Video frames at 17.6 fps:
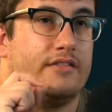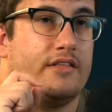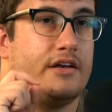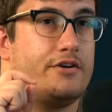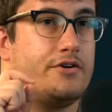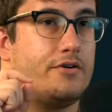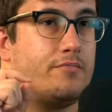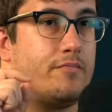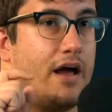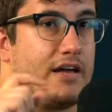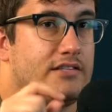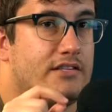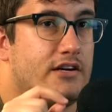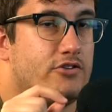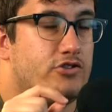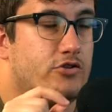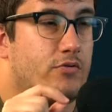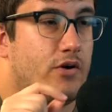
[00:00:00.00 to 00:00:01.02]
then you're maxing
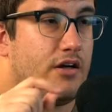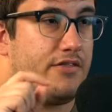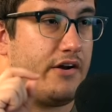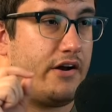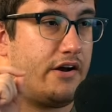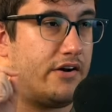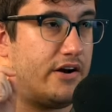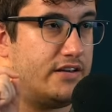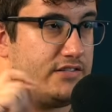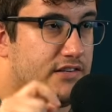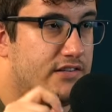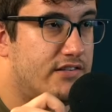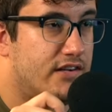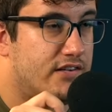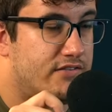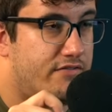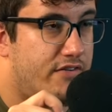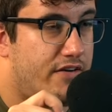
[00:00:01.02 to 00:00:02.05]
out your Roth I R A, six
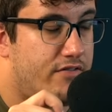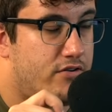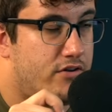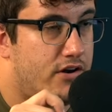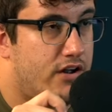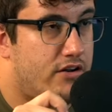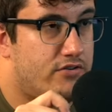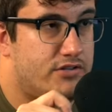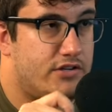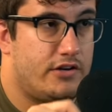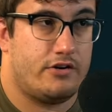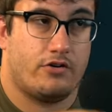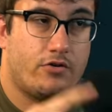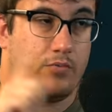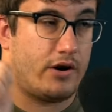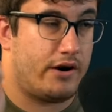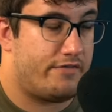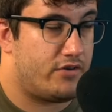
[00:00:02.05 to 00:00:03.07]
thousand five hundred dollars a year, okay. or
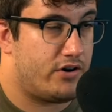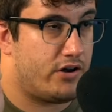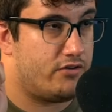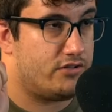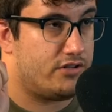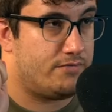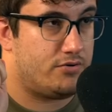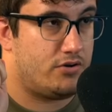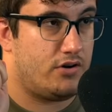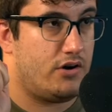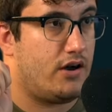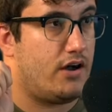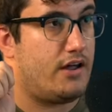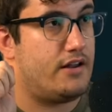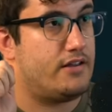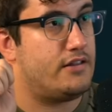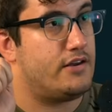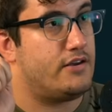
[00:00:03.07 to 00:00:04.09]
whatever it goes up to uh,
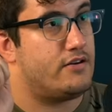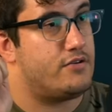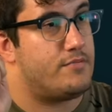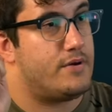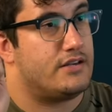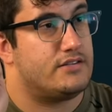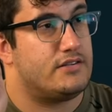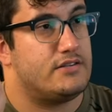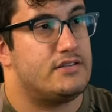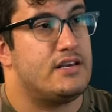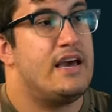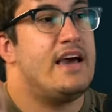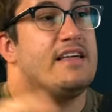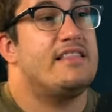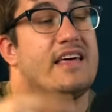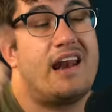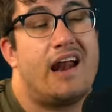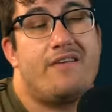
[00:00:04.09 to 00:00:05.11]
on the yearly basis.
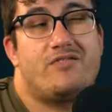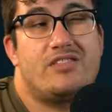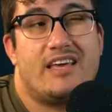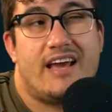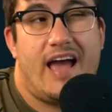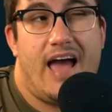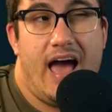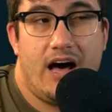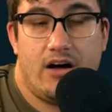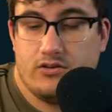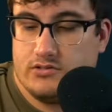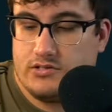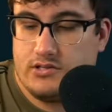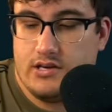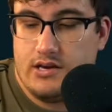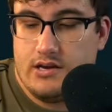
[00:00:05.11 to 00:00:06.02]
Mm-hmm. Then everything else,